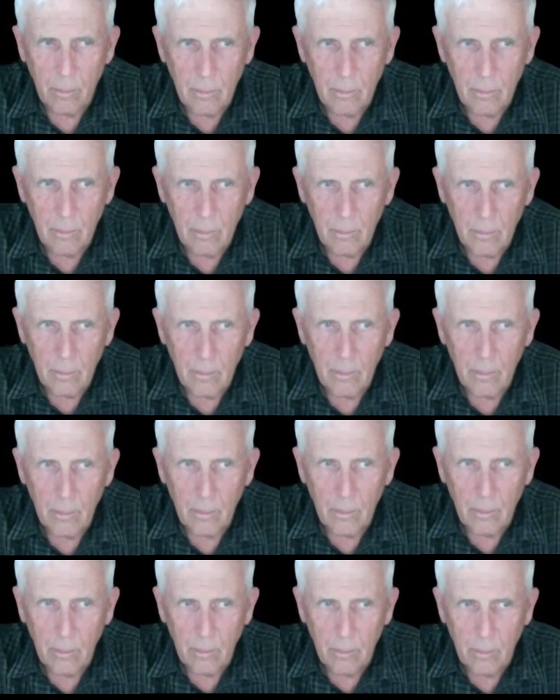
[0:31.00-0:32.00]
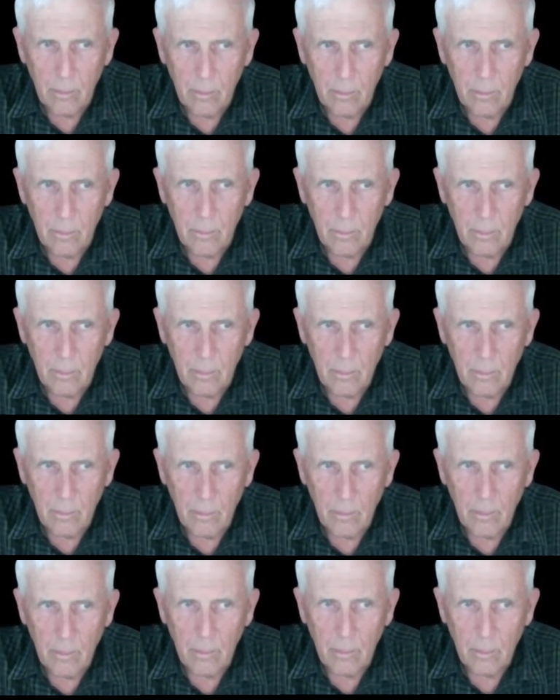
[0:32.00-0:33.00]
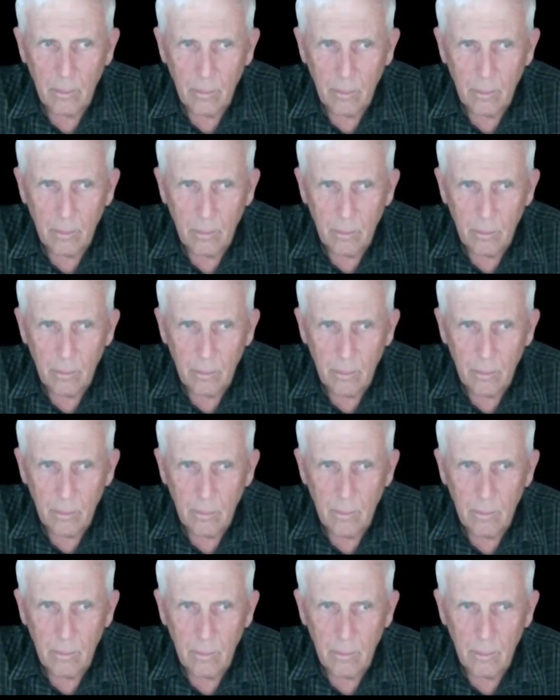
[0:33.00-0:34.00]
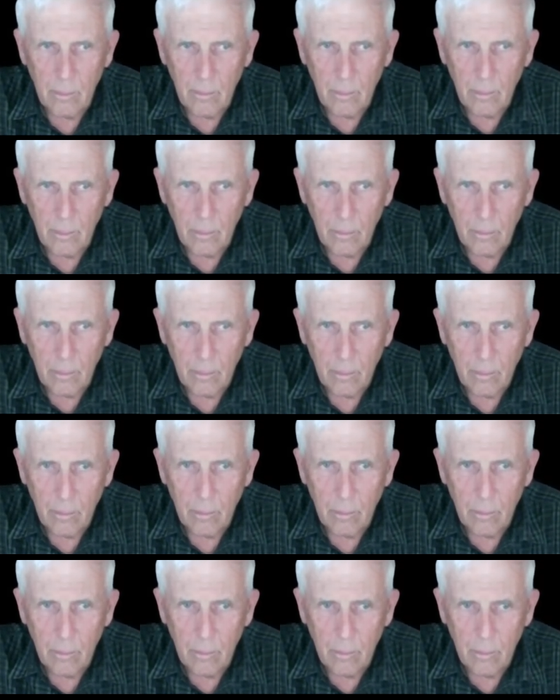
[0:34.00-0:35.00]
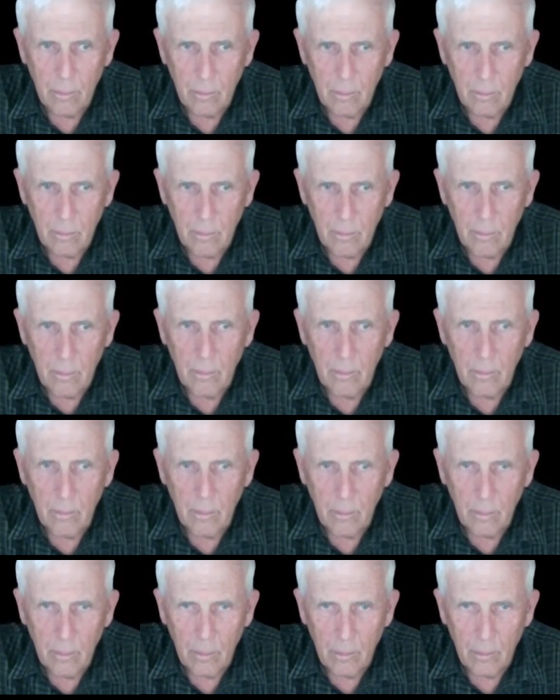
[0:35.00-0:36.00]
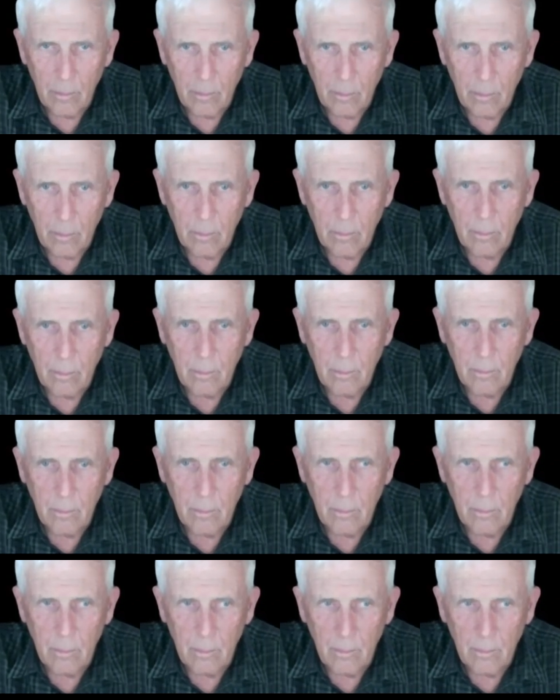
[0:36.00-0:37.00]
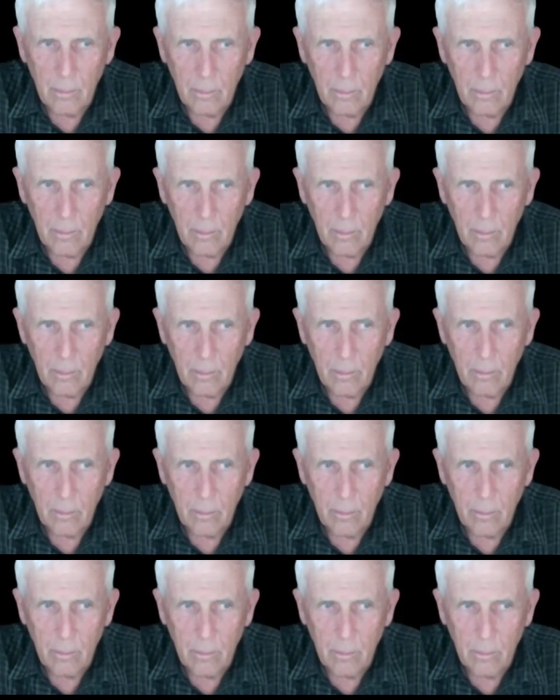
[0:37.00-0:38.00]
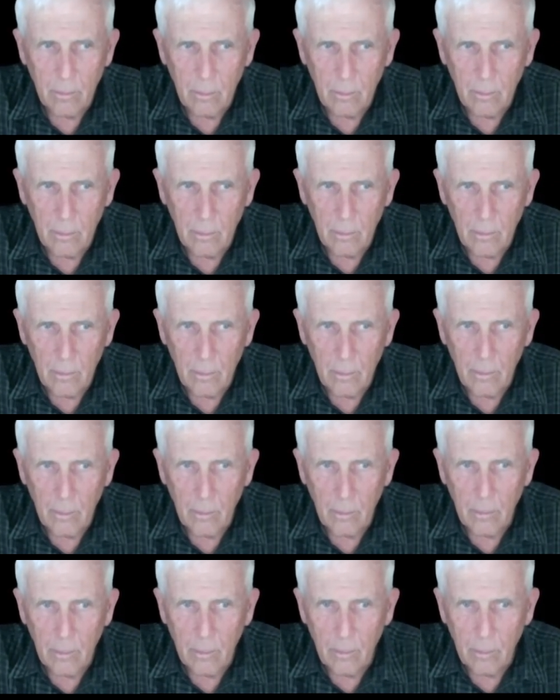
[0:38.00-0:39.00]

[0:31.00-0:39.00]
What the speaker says: (silent)